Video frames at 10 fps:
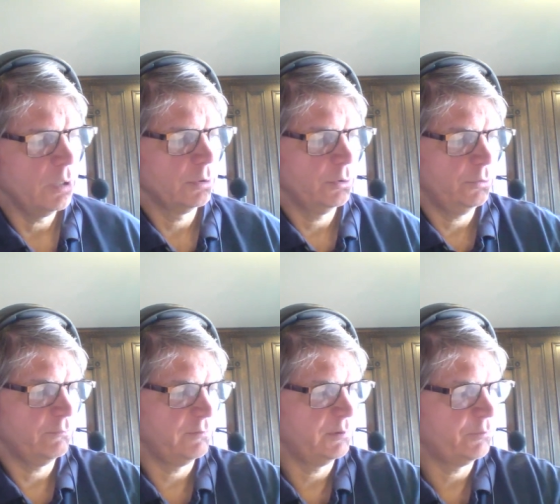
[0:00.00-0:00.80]
Good.
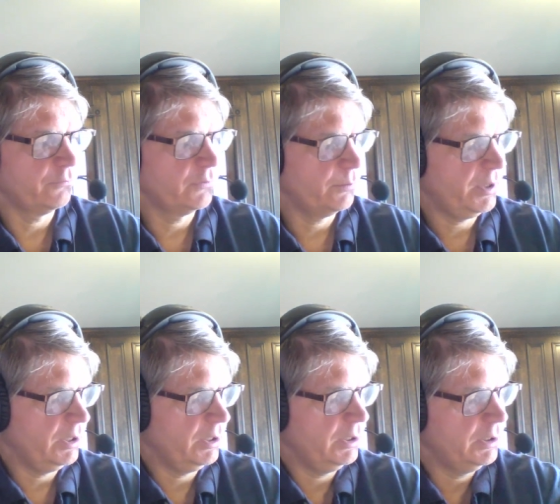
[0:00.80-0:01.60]
Flip over the
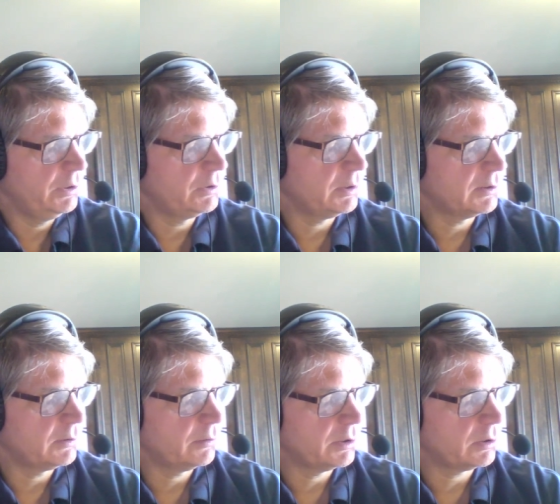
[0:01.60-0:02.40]
page. Let's
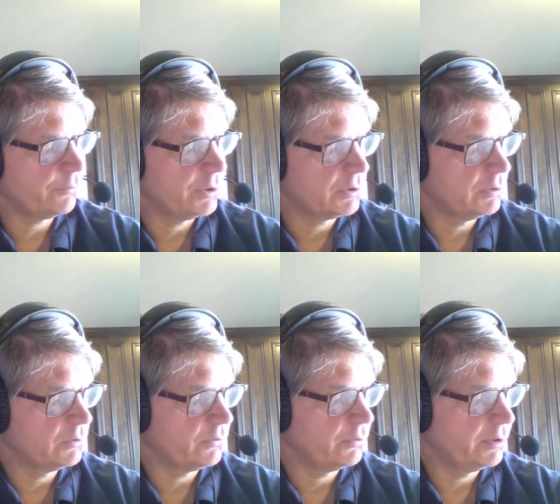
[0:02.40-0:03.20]
look at
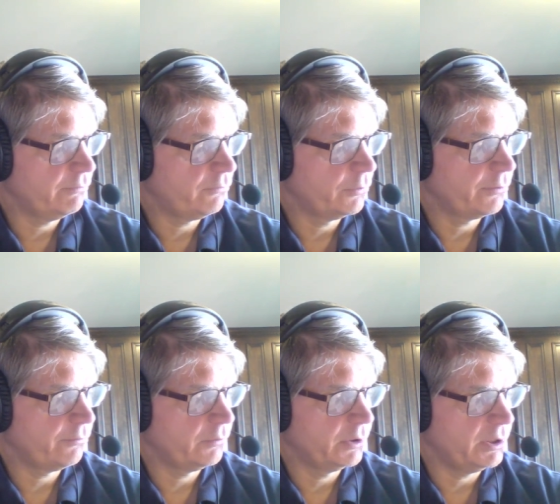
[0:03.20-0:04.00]
questions 34 to
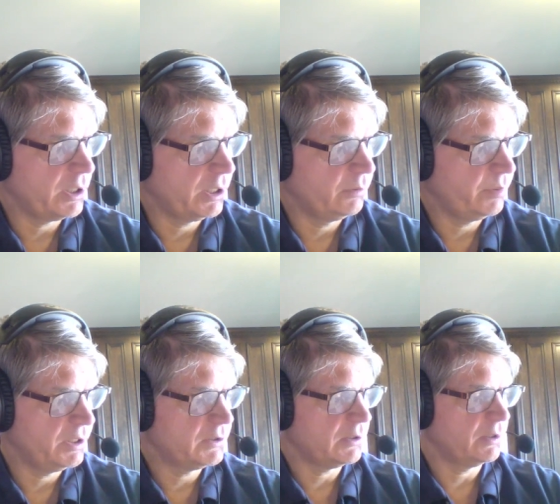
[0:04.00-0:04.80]
39
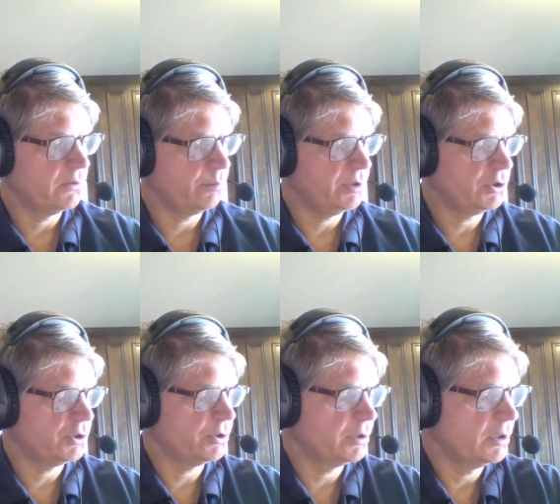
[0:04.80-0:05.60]
based on the
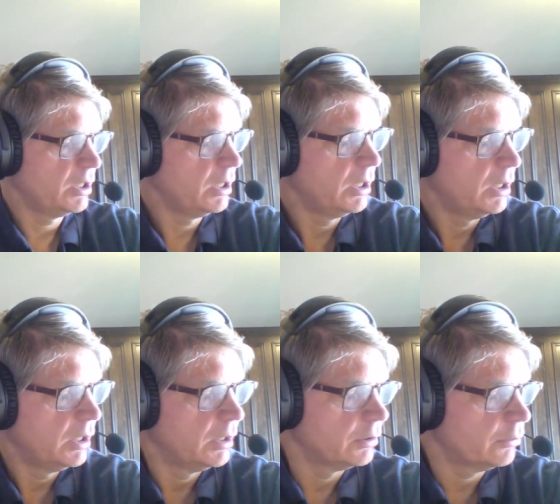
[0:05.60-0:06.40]
picture.
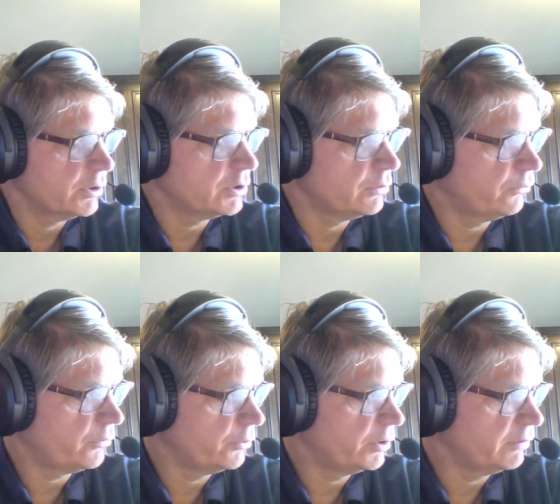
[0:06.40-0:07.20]
Question
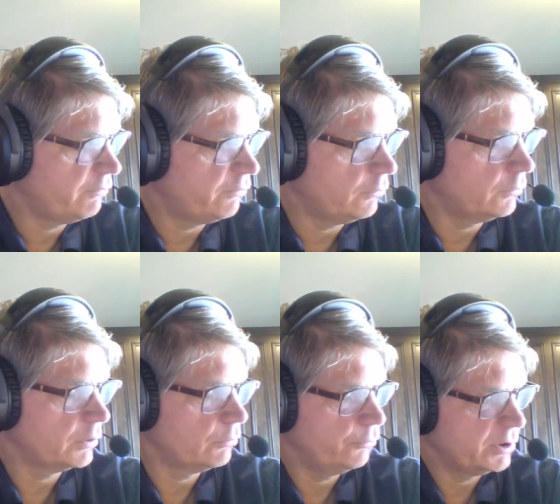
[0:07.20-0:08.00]

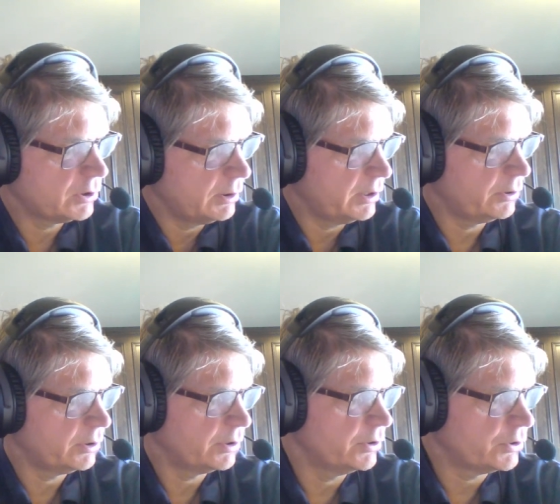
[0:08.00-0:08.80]
34, which
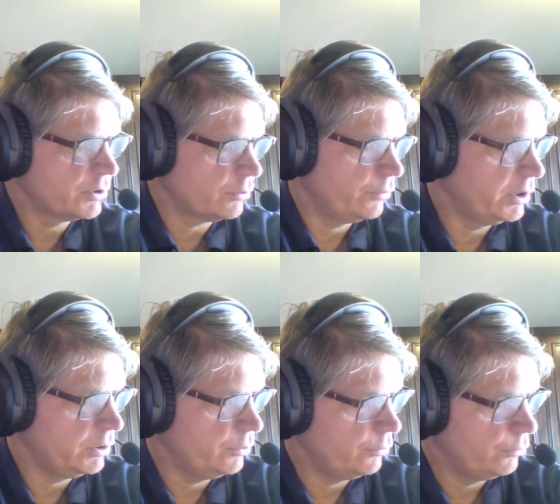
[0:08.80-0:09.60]
letter is showing
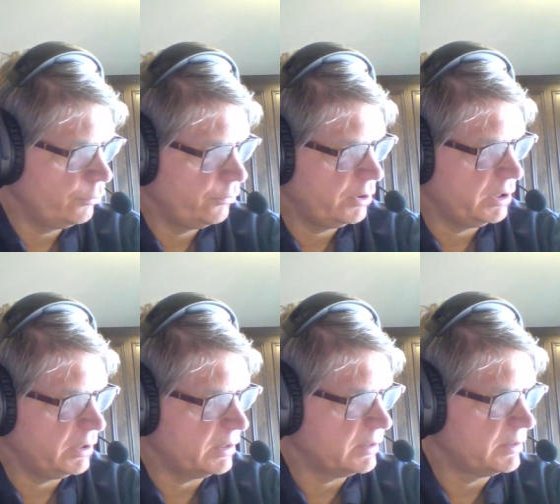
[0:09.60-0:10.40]
you
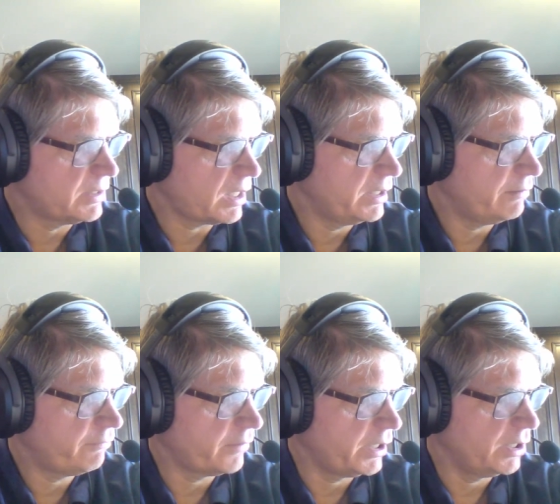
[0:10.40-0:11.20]
the
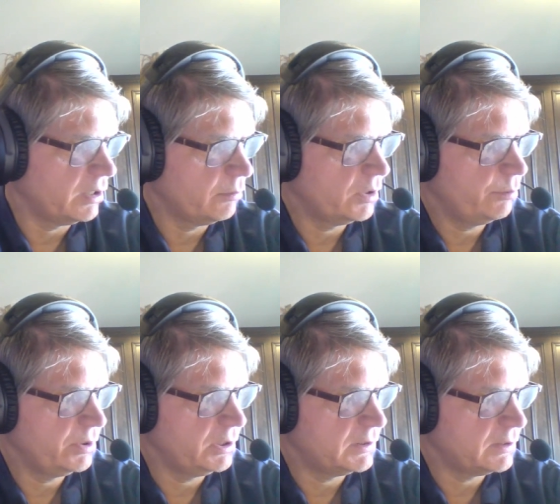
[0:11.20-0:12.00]
diaphragm
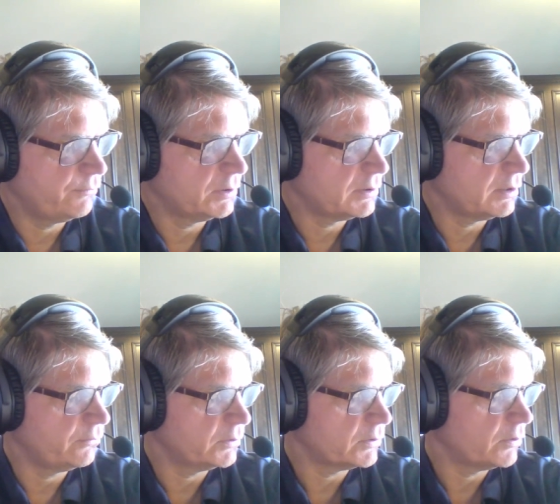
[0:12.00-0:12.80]
piece of the
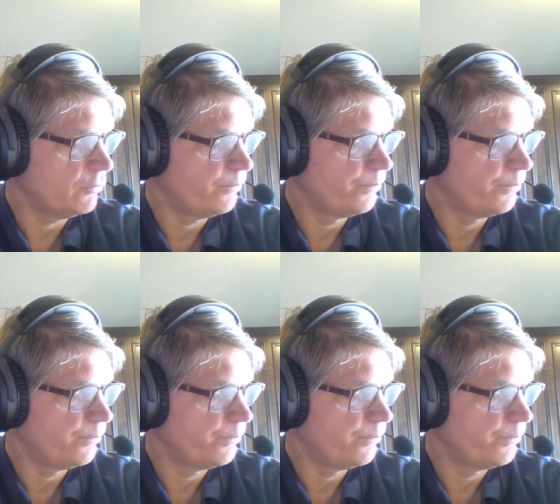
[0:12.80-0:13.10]
stethoscope?